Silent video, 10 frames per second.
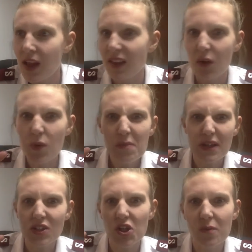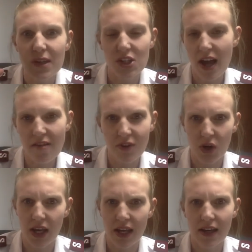Like, we put so much effort
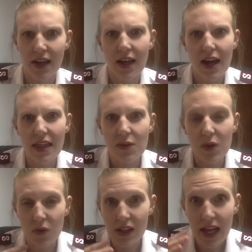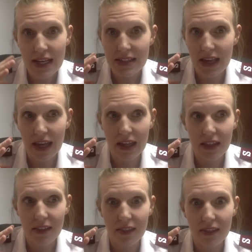in. And then we realized, like,
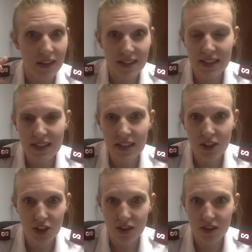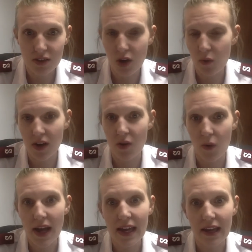this isn't just going
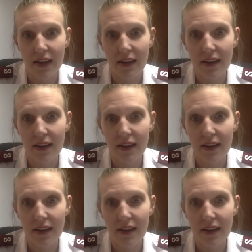away.